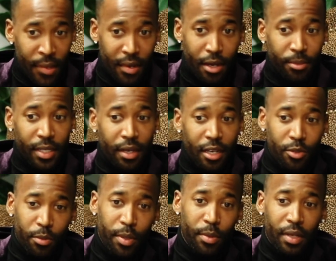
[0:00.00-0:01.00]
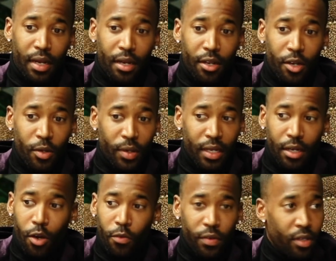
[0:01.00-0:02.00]
Come shake hands with people that I know, and
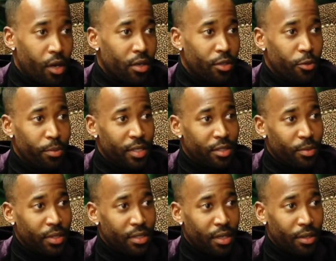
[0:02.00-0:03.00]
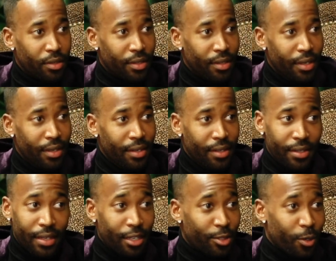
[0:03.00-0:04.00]
hopefully y'all can do business with each other.
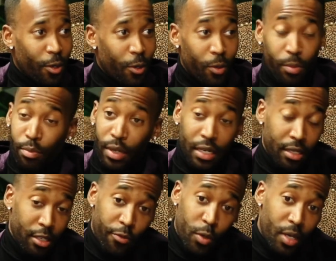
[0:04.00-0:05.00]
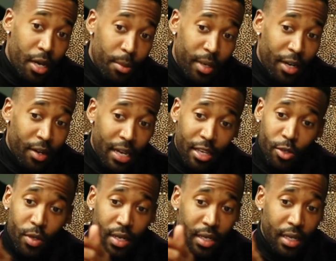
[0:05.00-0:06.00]
That's the goal. But if you come there and you didn't